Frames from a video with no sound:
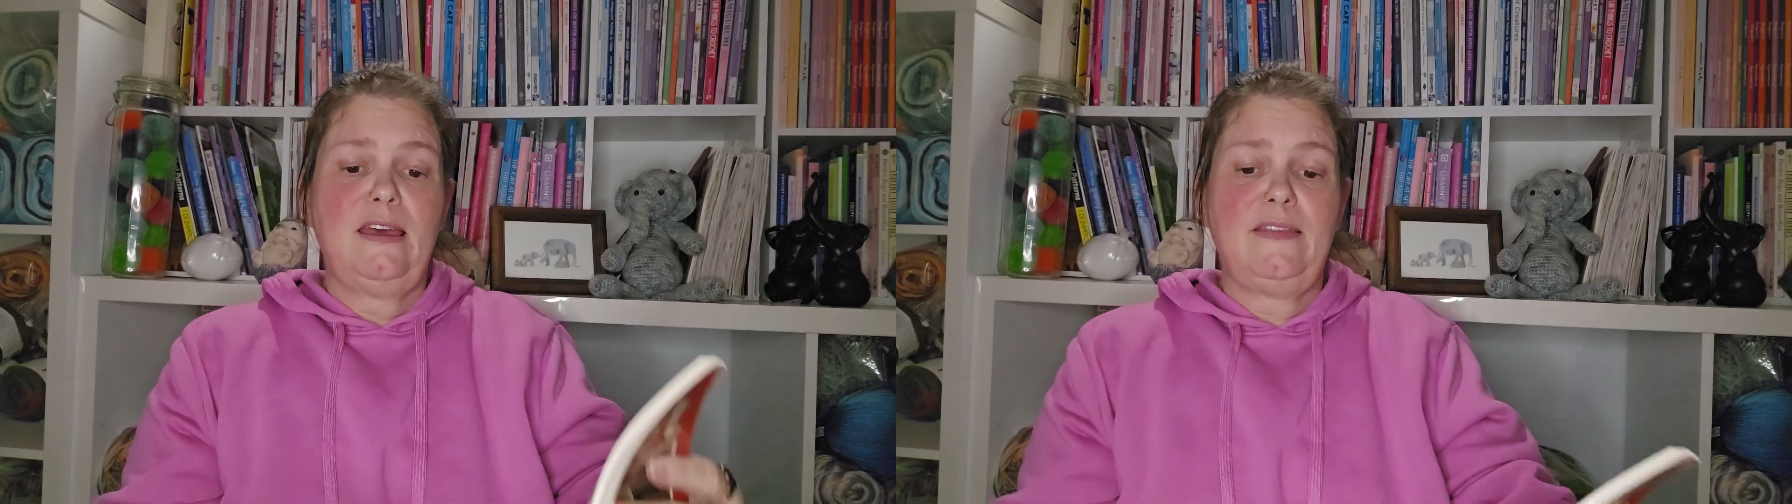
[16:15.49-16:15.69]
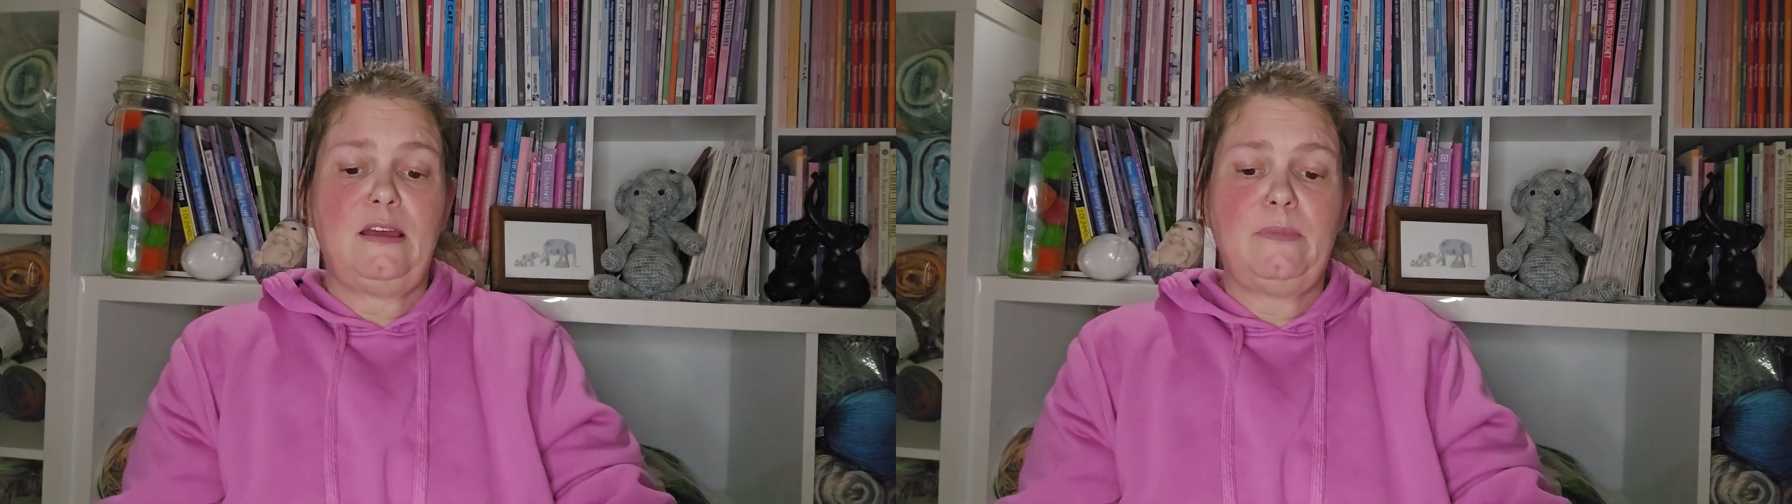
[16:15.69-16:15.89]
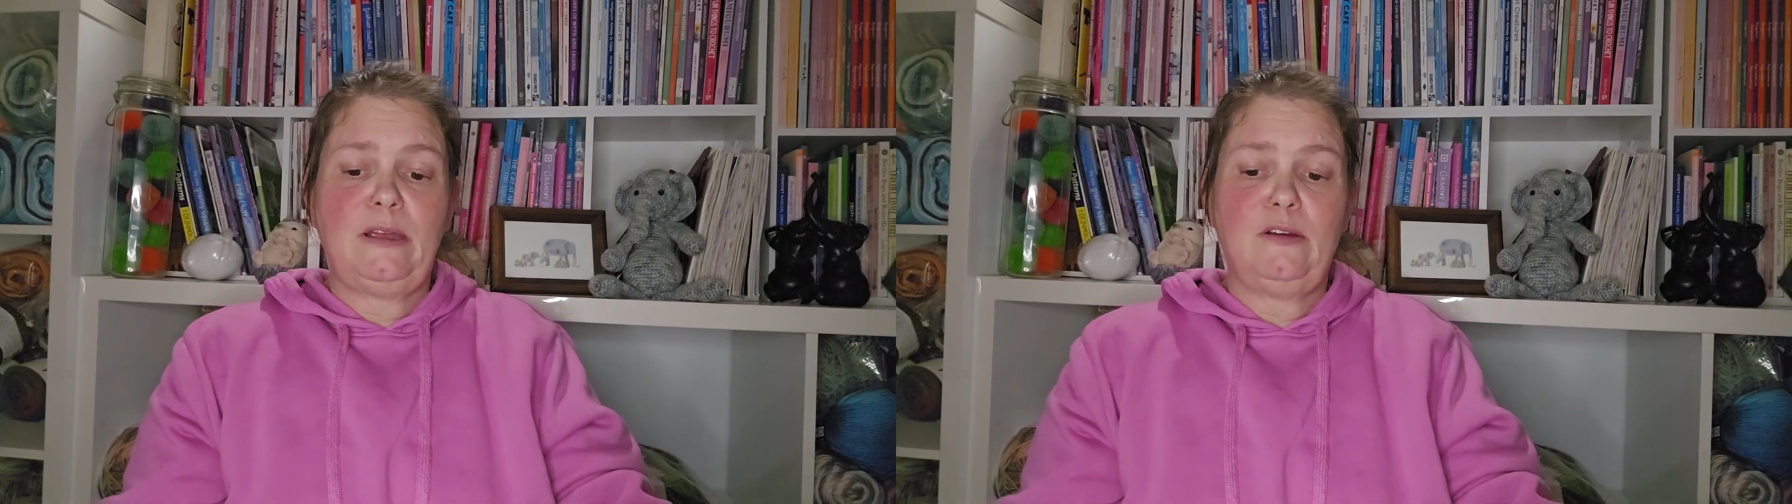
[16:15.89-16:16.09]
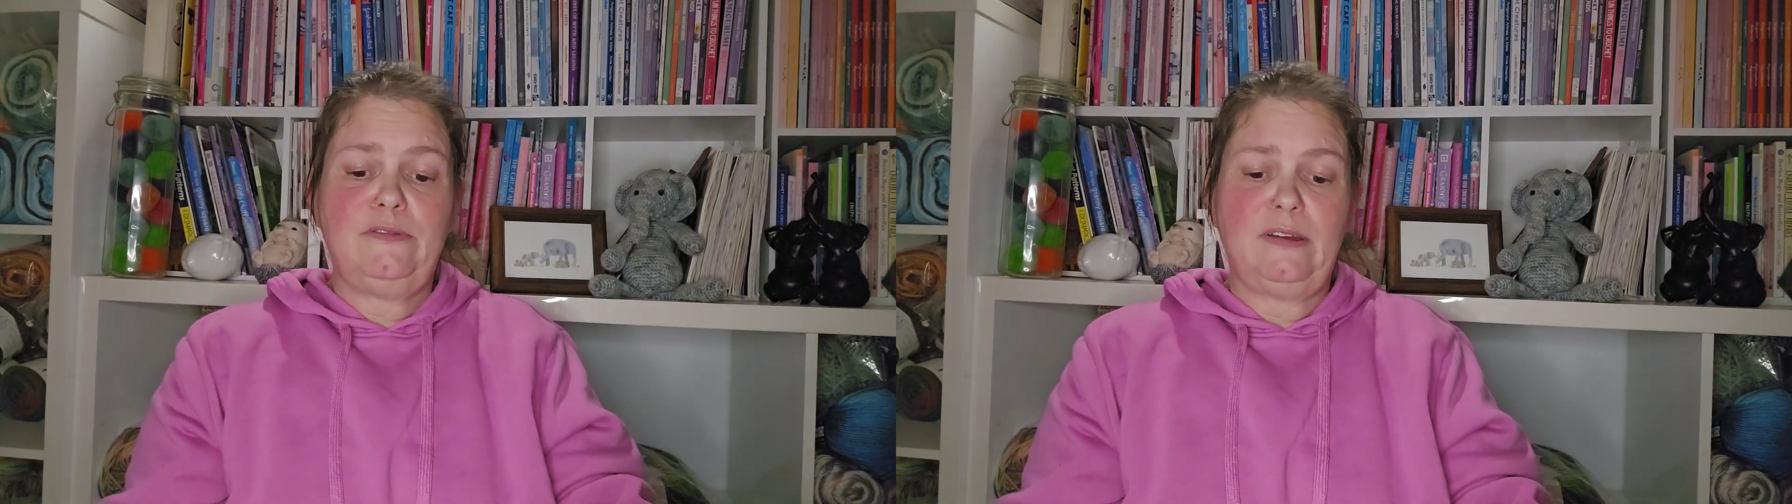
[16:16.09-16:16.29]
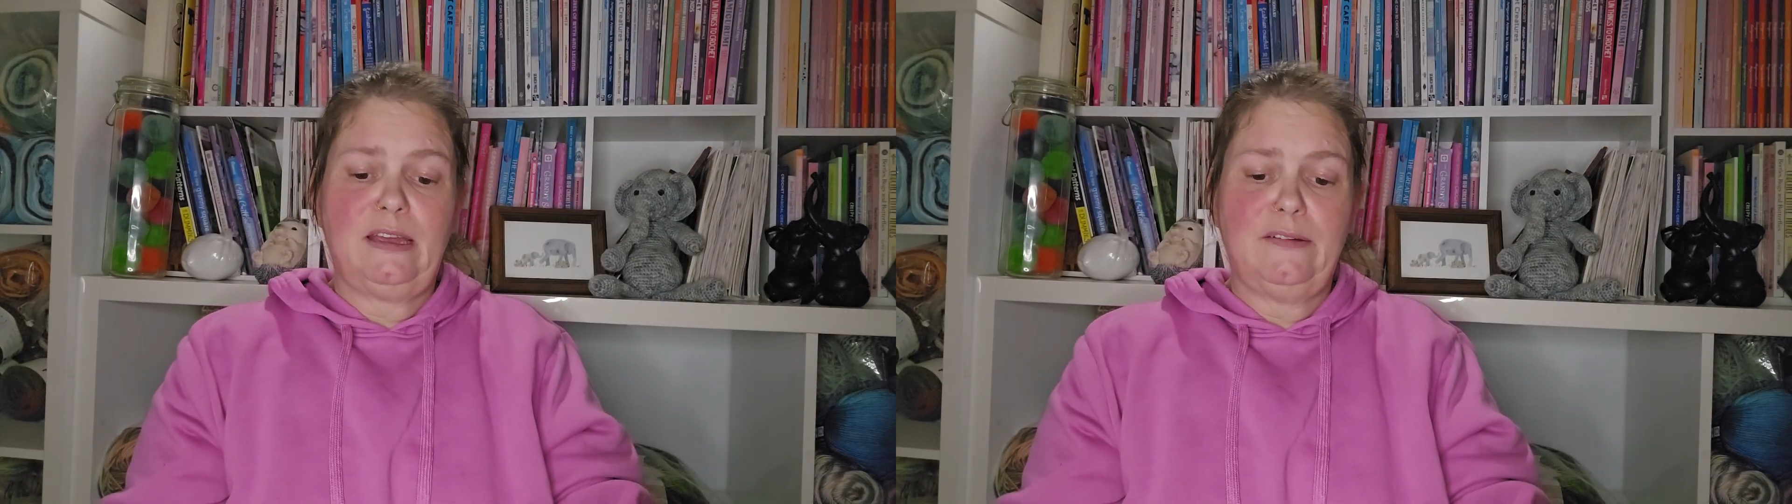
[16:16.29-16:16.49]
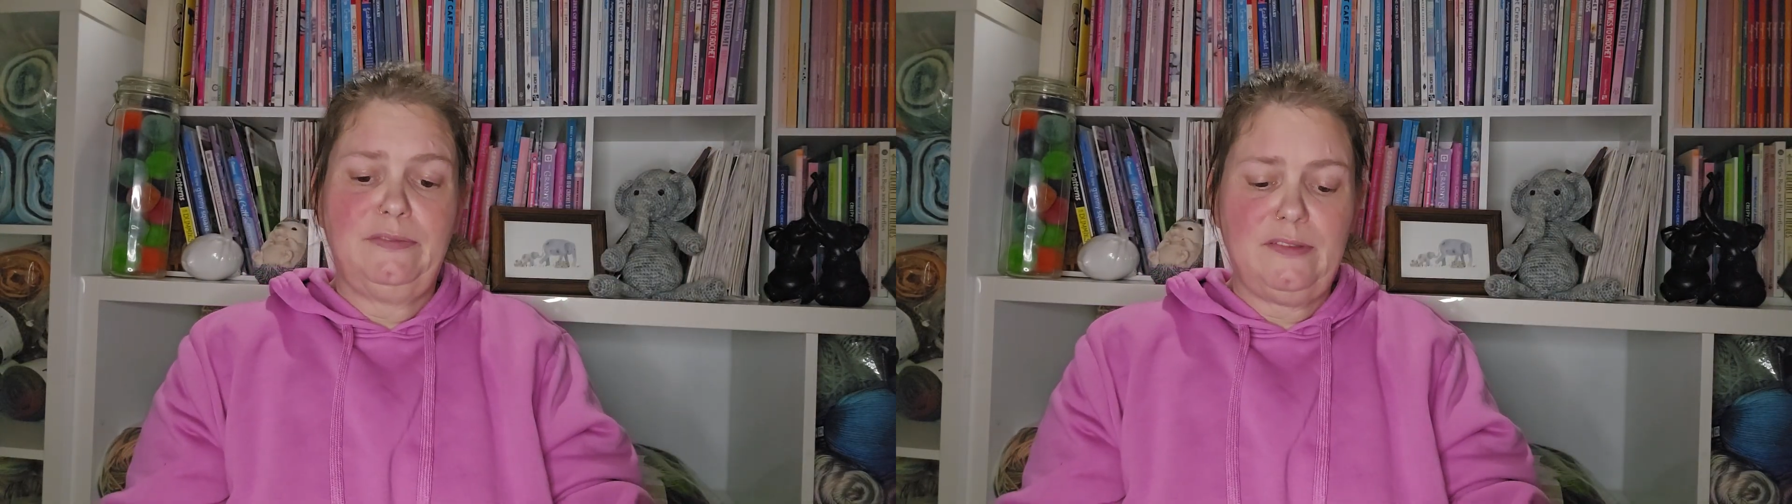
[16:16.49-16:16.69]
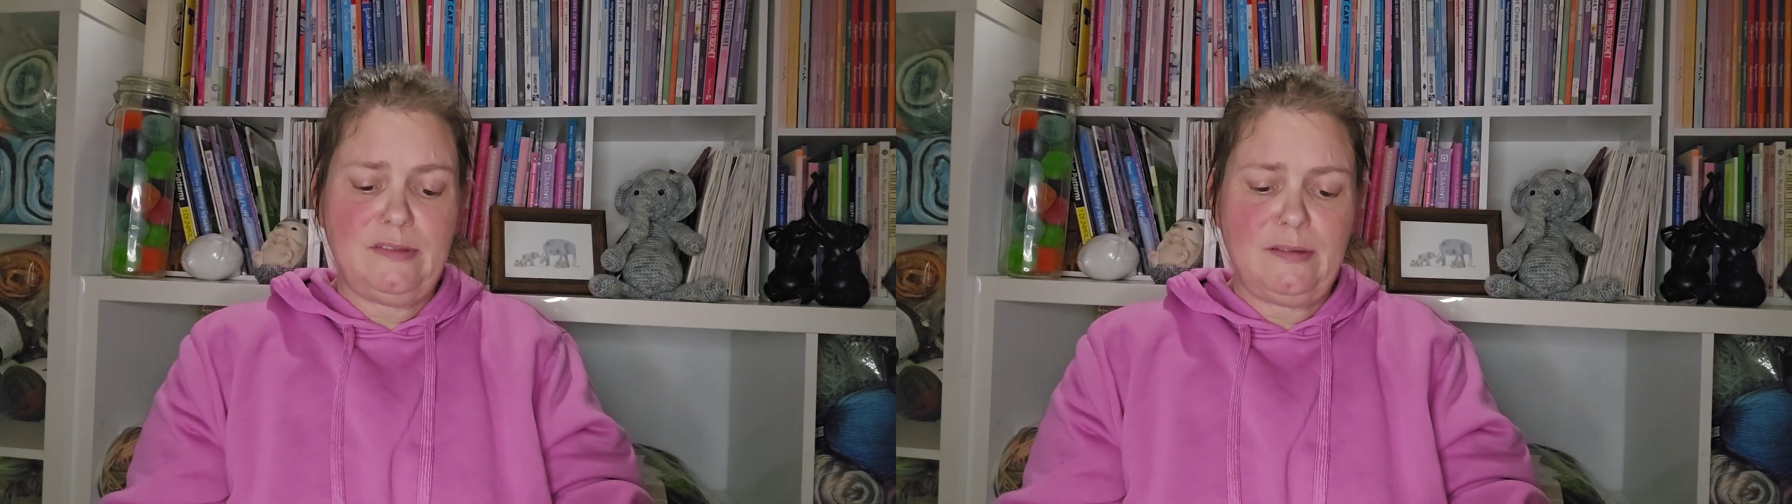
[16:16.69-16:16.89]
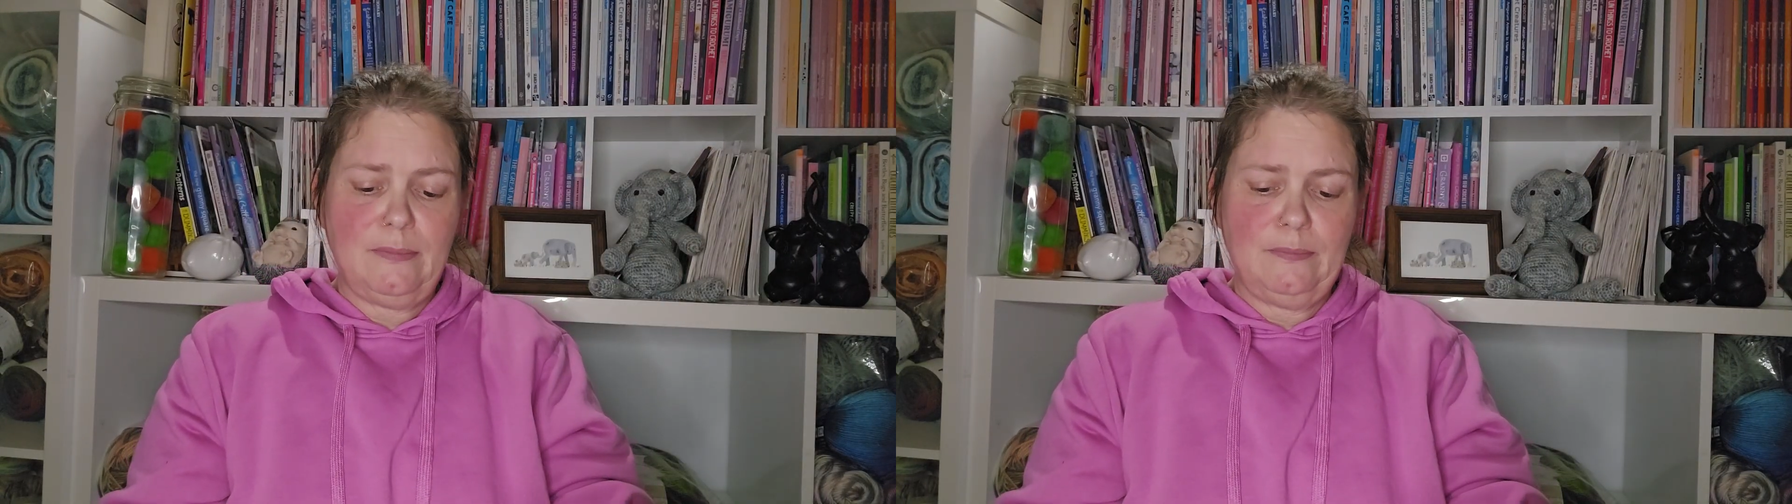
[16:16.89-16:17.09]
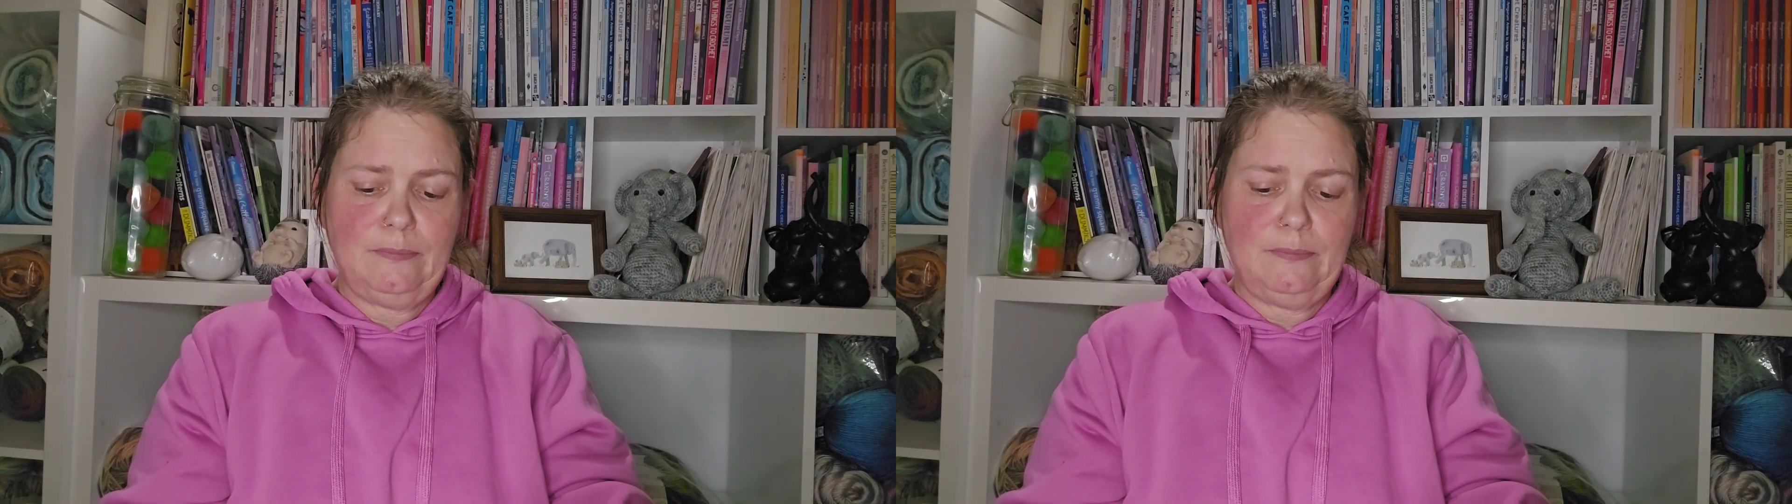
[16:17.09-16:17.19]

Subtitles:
And that'd be good for gifts.